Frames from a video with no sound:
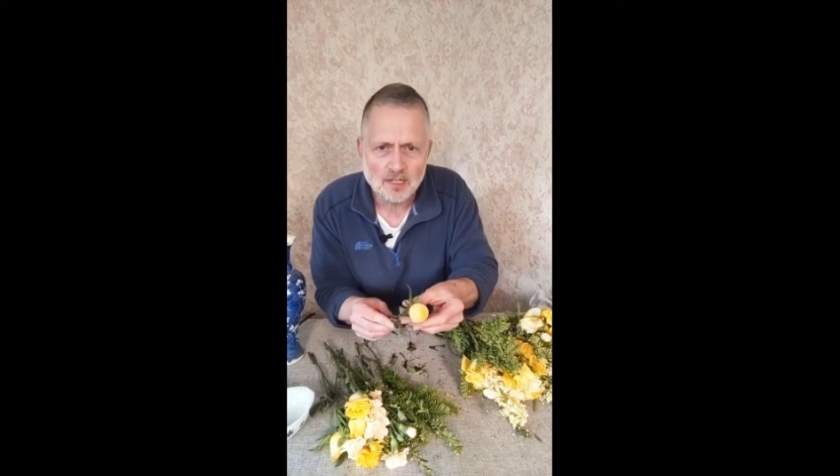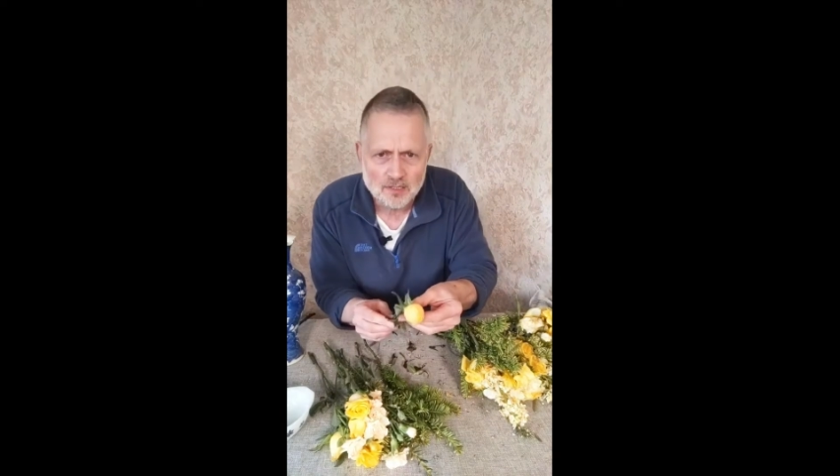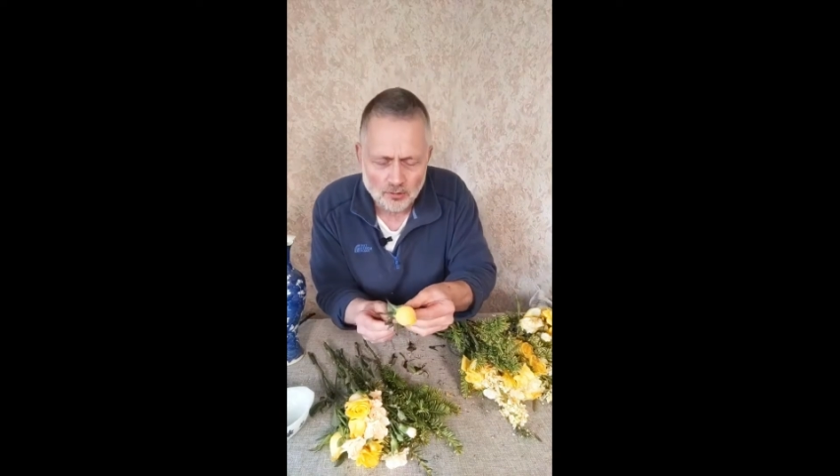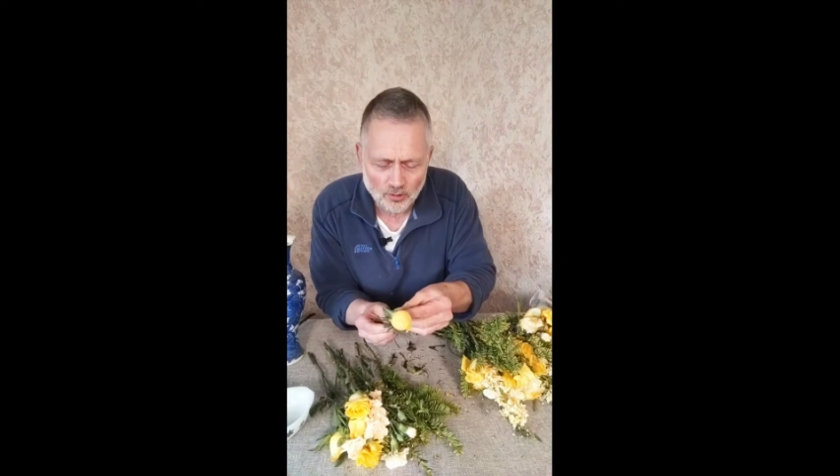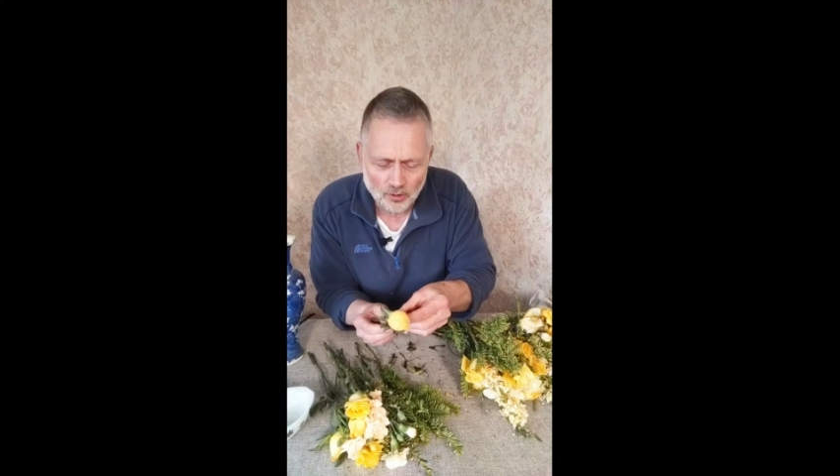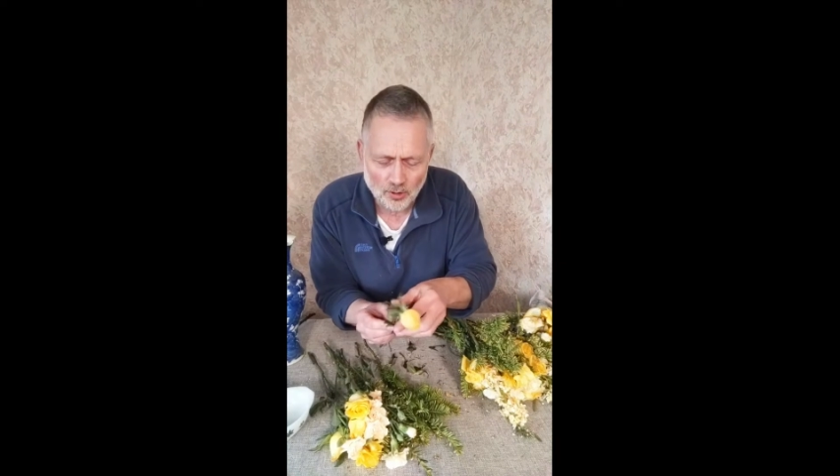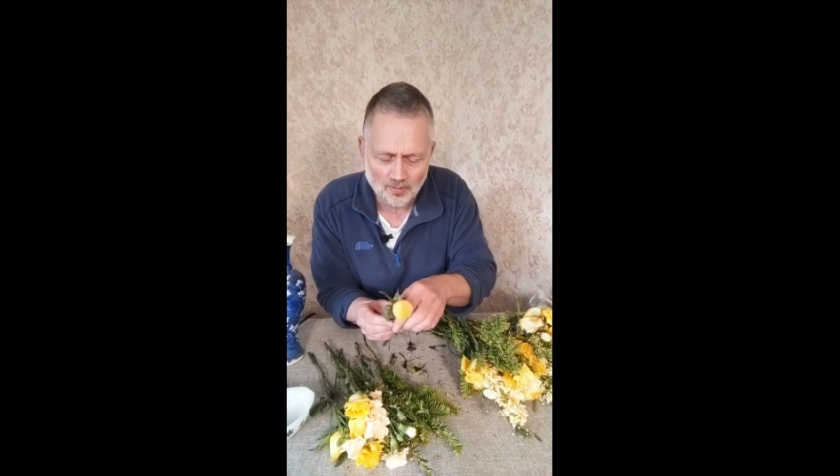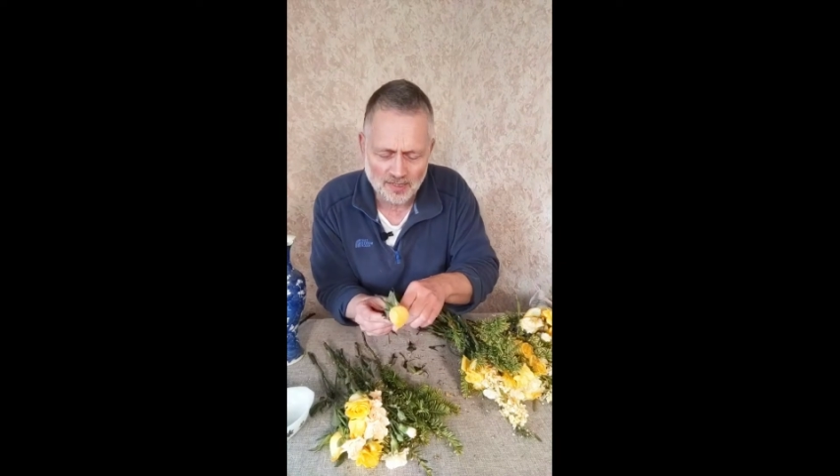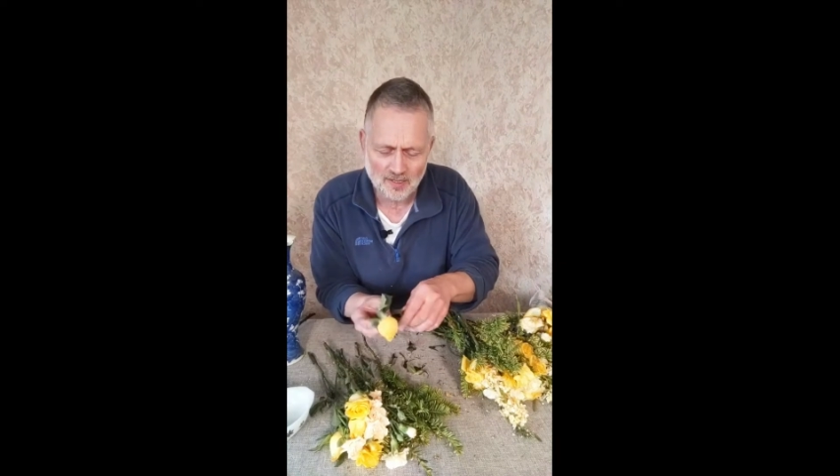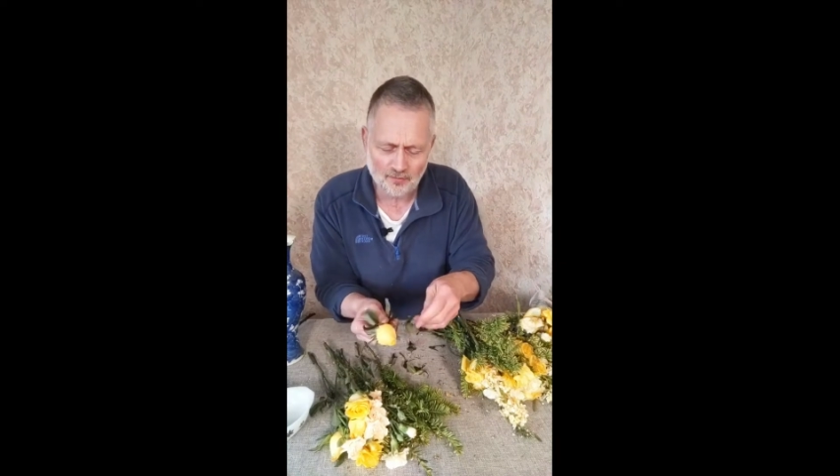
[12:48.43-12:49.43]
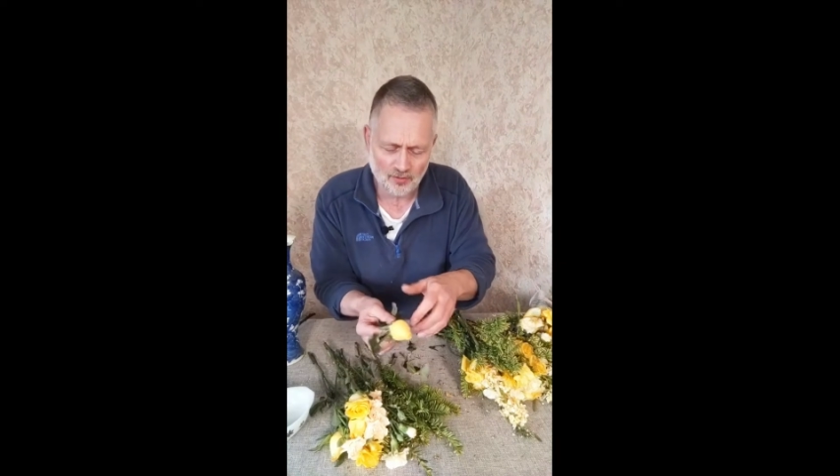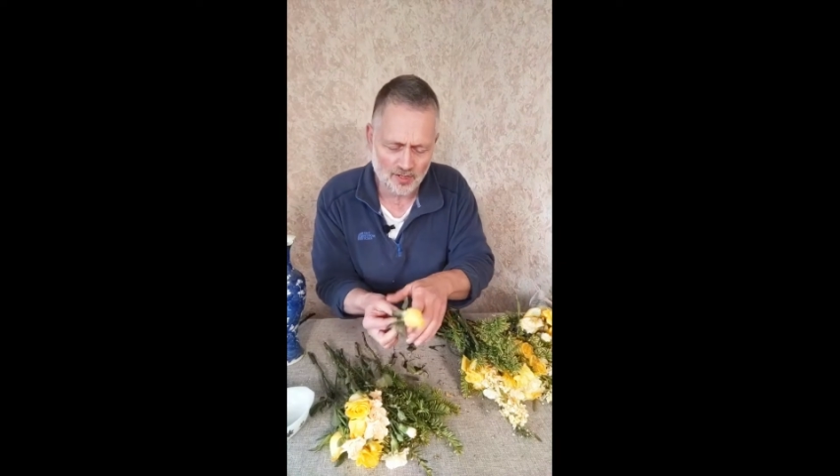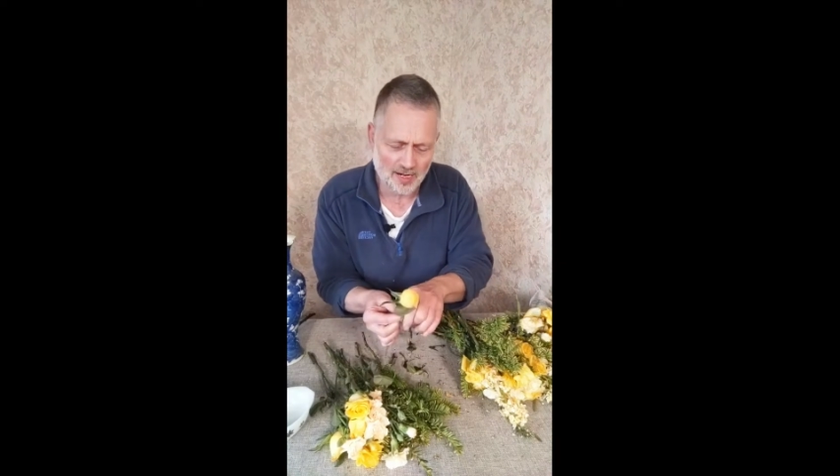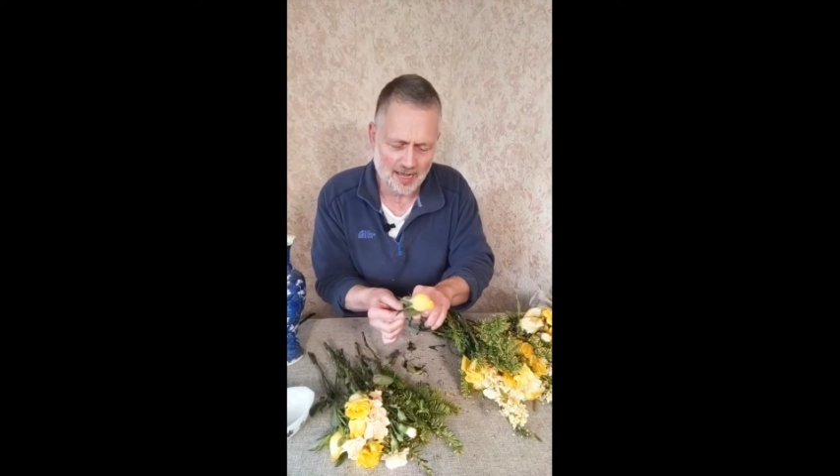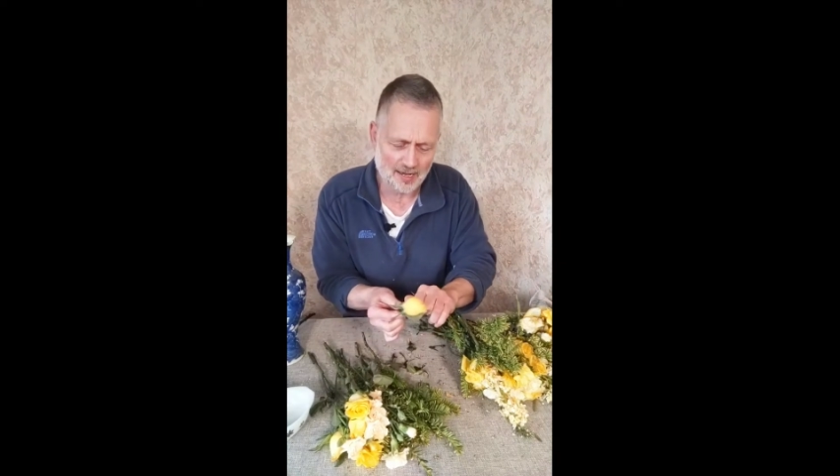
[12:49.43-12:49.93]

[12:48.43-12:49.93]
sort of look a bit different now.